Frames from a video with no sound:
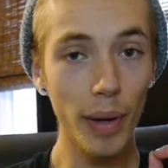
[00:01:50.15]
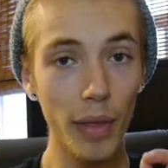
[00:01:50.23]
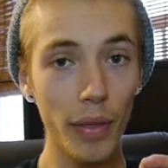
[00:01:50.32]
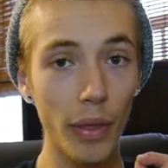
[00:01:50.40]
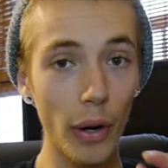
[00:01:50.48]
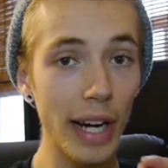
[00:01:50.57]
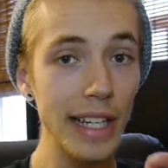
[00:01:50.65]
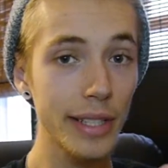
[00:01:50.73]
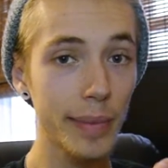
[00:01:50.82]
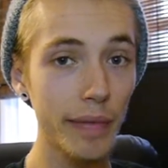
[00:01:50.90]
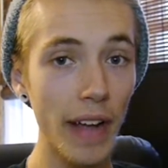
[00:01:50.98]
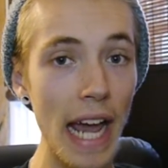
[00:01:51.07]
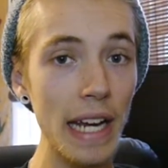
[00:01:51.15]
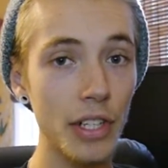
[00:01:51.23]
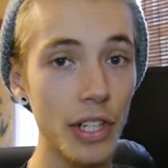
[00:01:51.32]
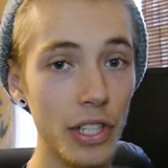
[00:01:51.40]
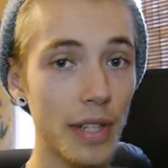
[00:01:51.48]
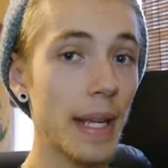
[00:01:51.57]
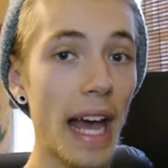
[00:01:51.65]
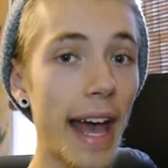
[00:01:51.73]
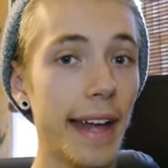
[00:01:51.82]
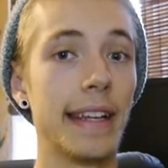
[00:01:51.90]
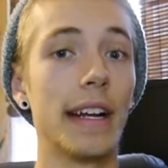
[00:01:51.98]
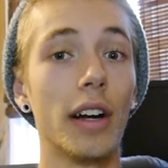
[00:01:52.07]
But there is some advantages to be
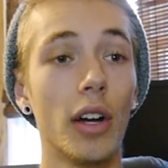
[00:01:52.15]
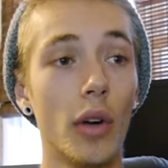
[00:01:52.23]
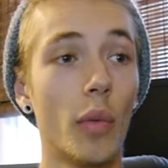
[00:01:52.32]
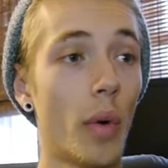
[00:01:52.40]
had here.